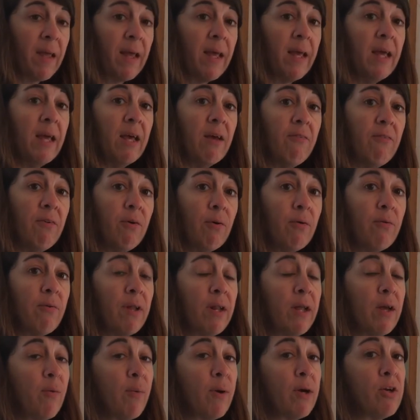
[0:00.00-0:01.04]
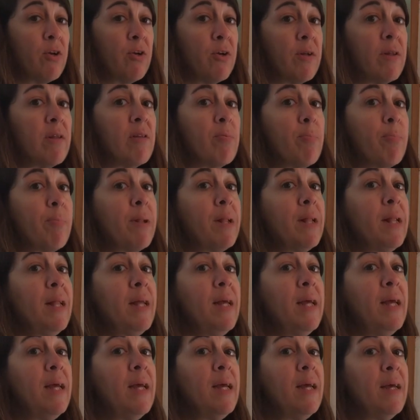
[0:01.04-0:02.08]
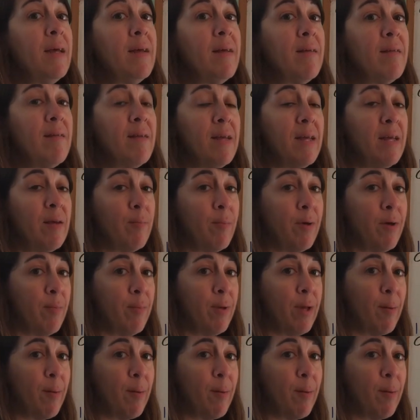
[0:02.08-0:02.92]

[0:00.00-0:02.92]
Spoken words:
If you have any questions, please email me.